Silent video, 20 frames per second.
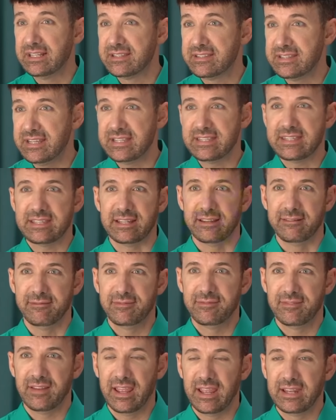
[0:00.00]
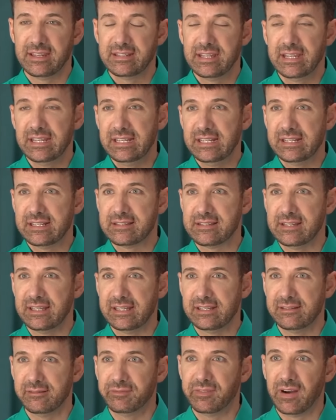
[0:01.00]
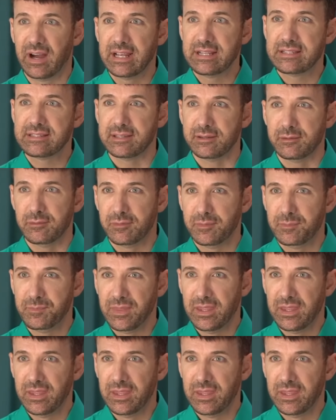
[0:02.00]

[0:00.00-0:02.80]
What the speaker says: sensitive and hideously divisive.